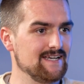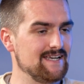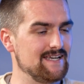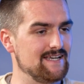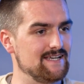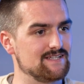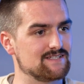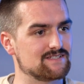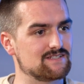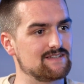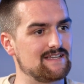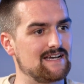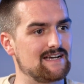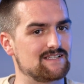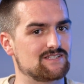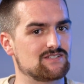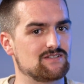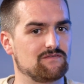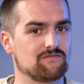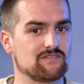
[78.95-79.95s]
is
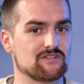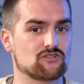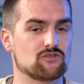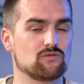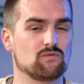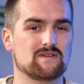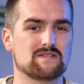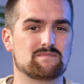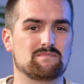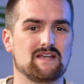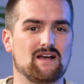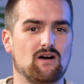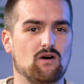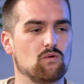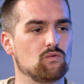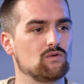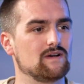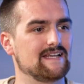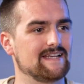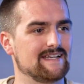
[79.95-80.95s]
that something should always be
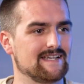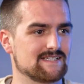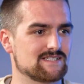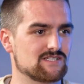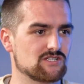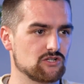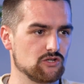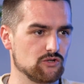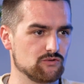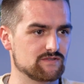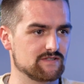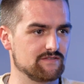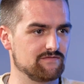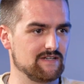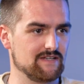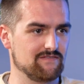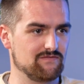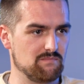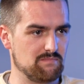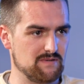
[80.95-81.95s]
wholly and
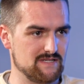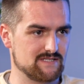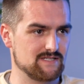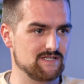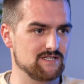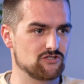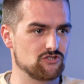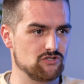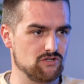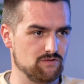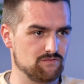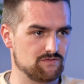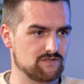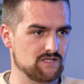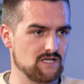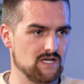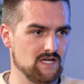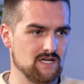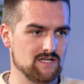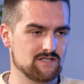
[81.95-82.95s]
exclusively for business use.